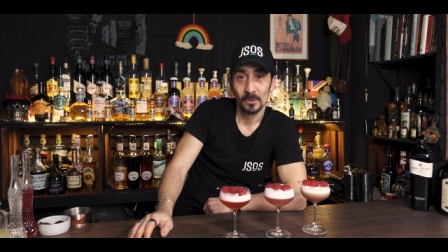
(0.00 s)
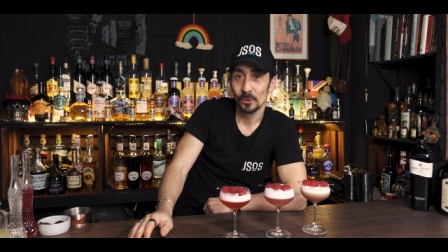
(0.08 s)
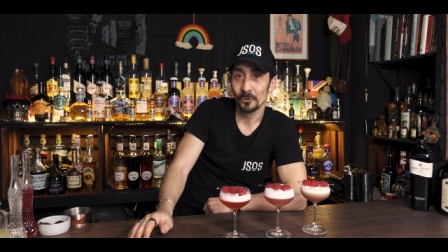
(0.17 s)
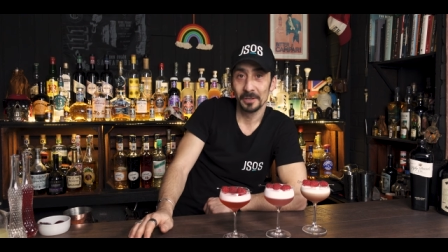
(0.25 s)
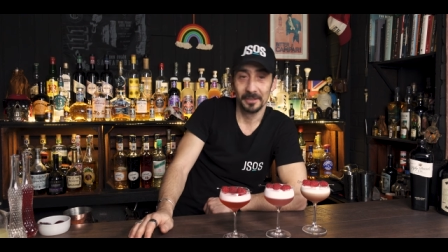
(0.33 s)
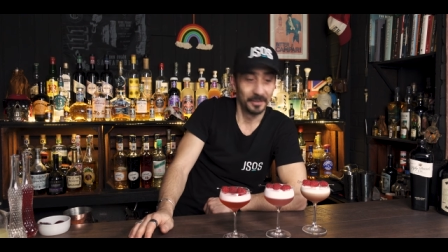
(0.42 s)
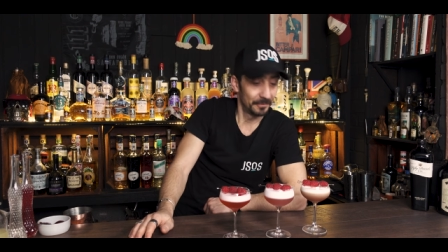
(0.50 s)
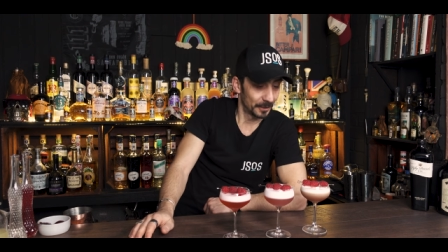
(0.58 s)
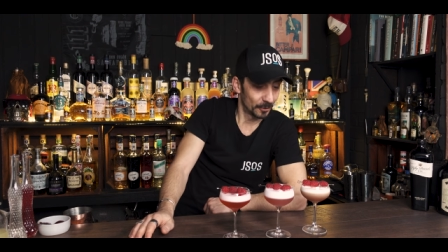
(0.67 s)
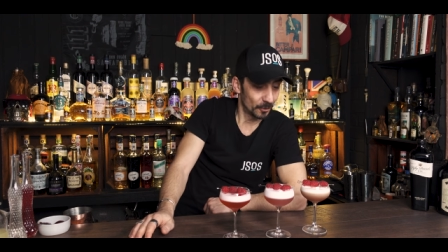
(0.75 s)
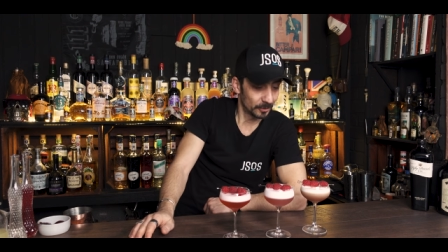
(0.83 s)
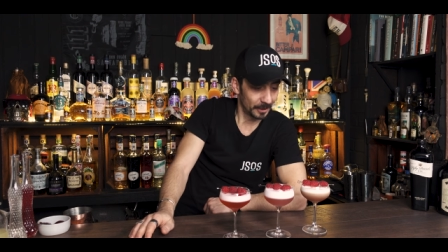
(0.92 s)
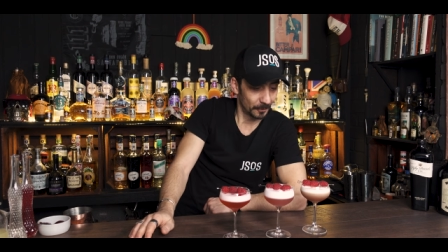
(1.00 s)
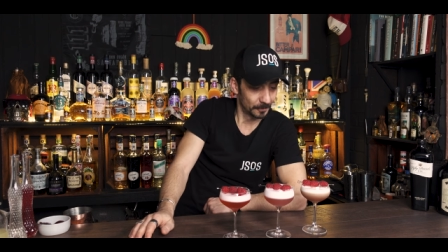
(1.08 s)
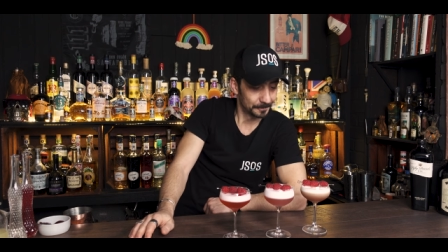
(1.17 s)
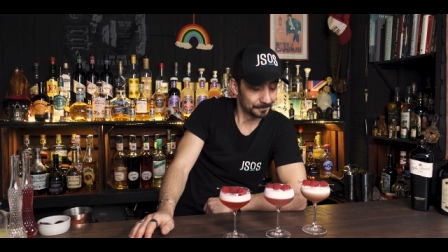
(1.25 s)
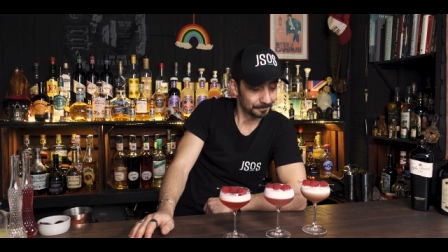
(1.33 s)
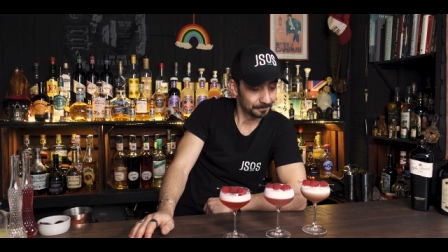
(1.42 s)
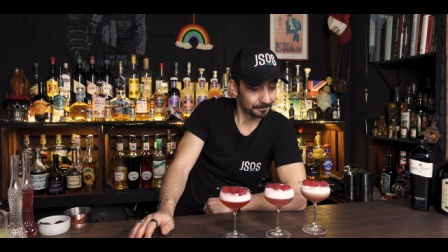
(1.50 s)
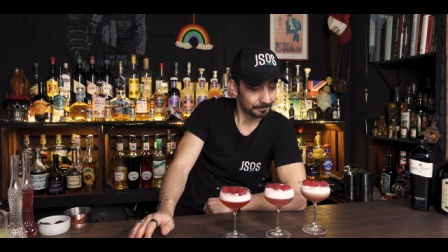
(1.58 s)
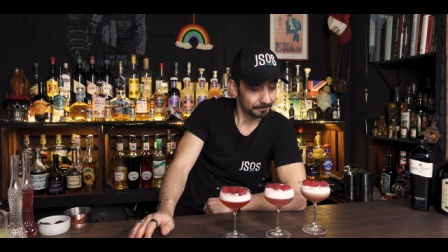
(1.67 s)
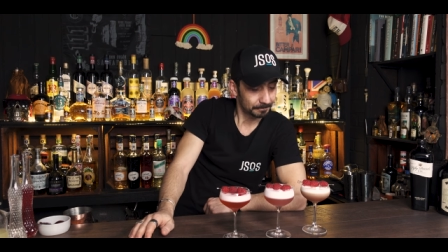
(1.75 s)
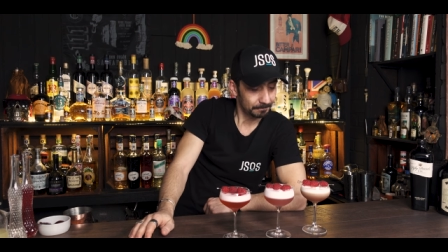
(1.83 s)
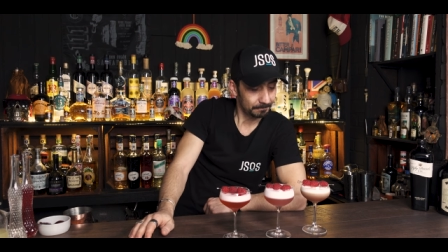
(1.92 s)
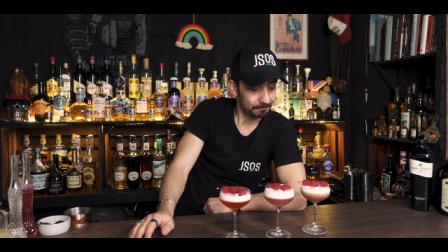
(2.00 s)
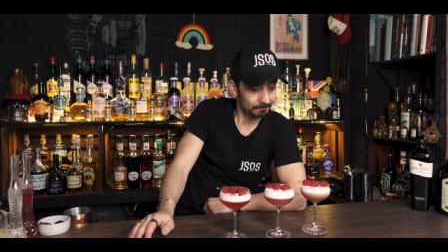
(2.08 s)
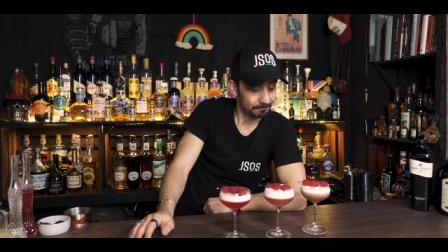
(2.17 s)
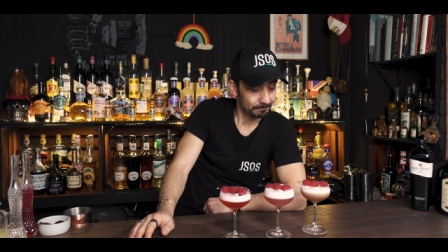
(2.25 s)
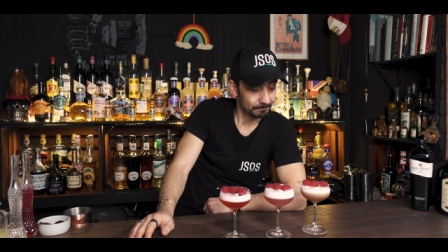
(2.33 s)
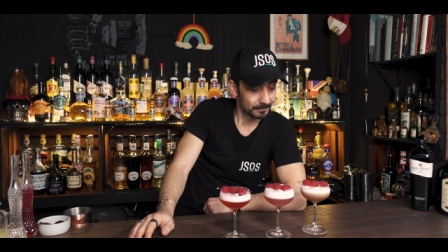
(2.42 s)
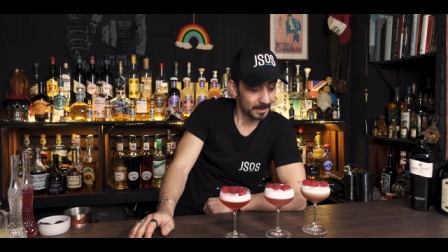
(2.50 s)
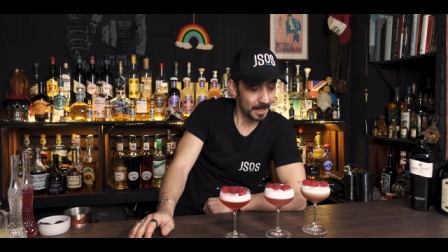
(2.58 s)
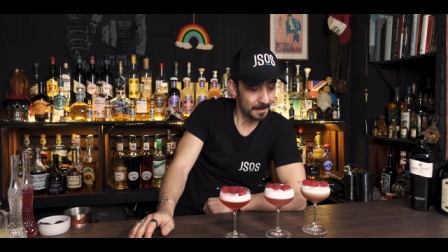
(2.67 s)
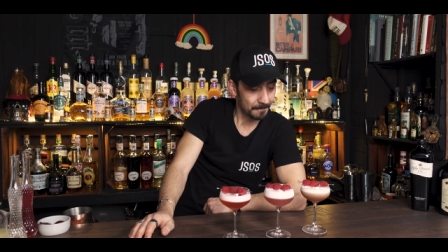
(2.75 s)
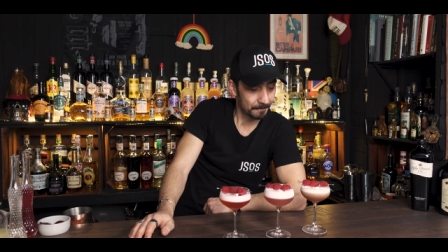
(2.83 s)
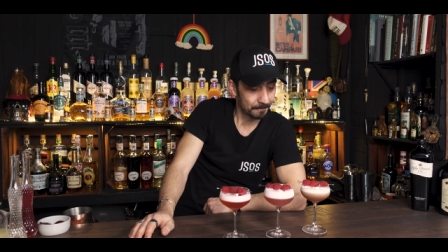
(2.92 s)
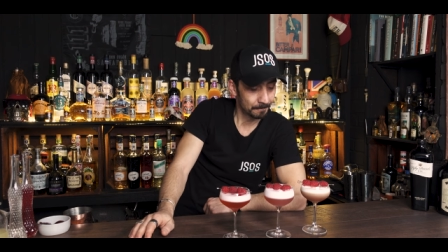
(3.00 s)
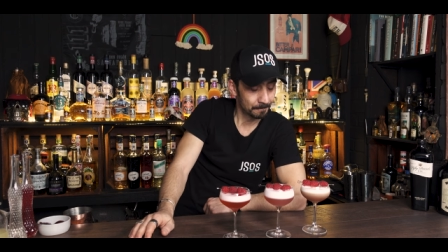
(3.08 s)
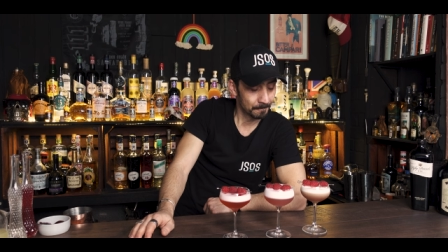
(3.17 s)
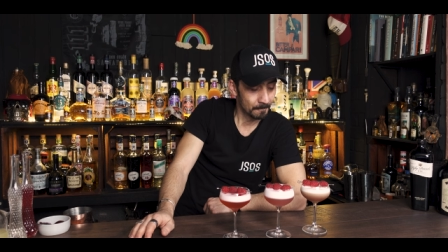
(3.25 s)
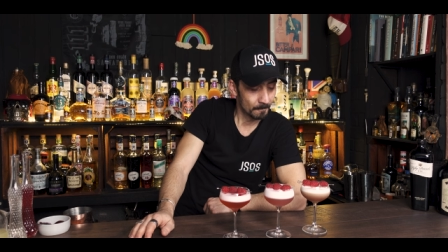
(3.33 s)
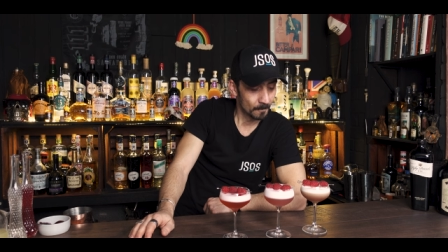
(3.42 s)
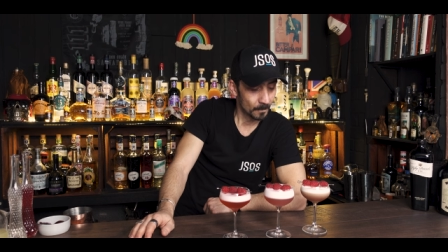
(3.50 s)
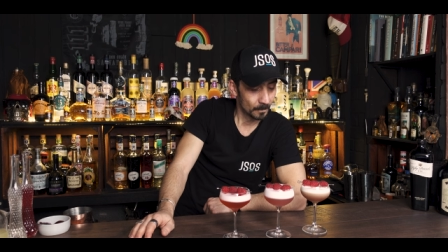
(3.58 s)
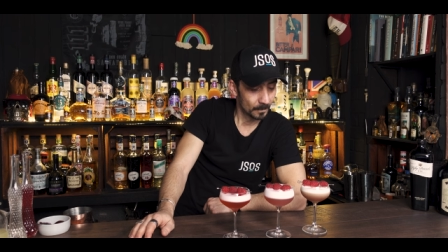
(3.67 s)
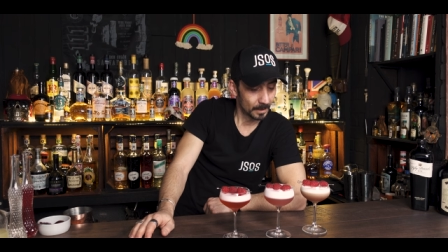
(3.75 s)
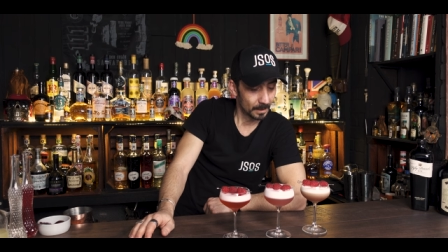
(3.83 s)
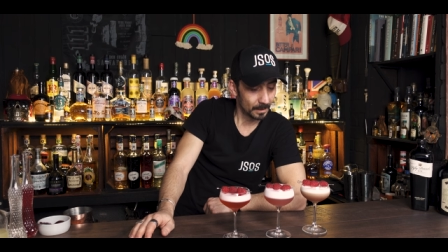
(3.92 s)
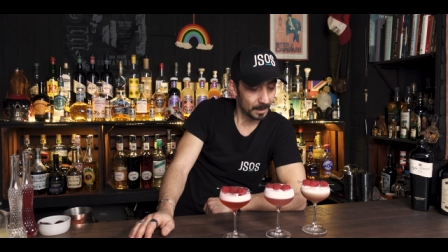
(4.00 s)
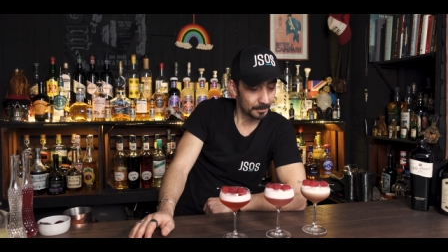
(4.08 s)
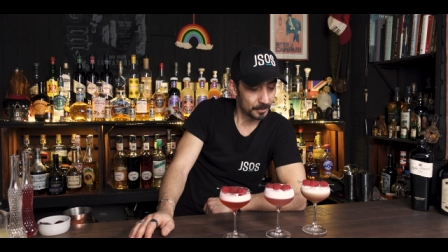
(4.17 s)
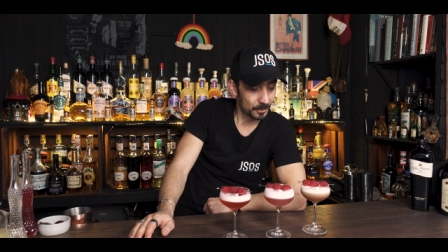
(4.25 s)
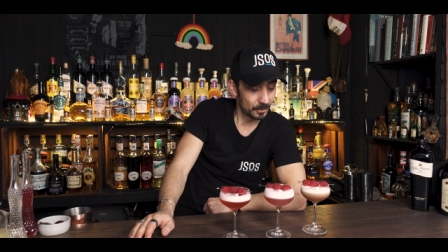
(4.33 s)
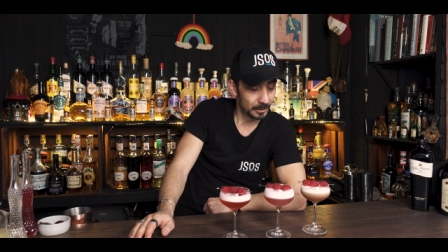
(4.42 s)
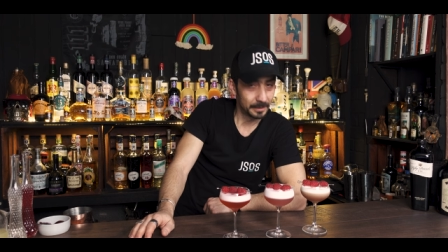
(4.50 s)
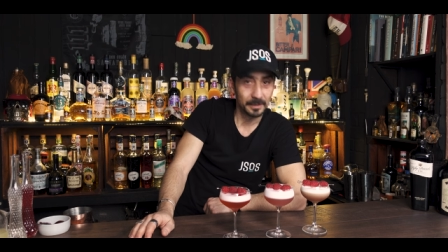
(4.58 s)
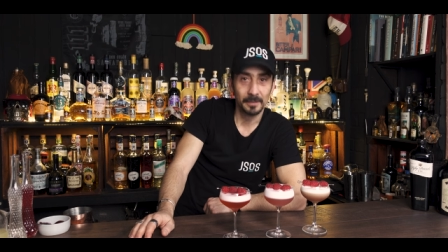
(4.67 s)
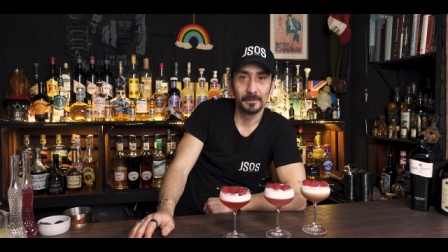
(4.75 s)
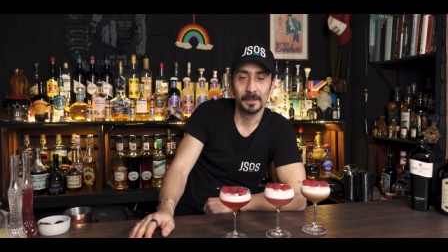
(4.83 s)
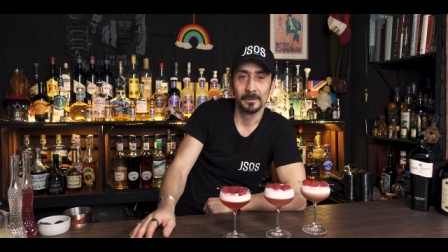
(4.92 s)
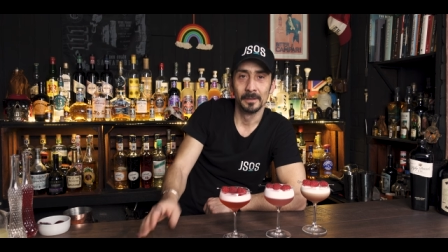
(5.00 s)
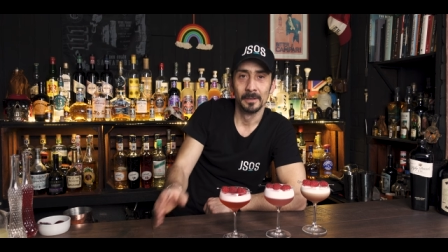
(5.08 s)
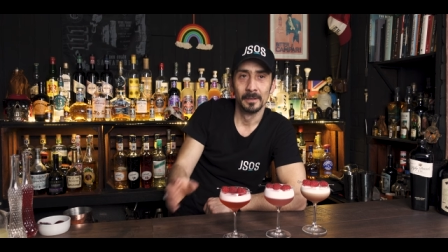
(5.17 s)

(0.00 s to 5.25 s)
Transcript: totally different cocktail. Yeah, absolutely different.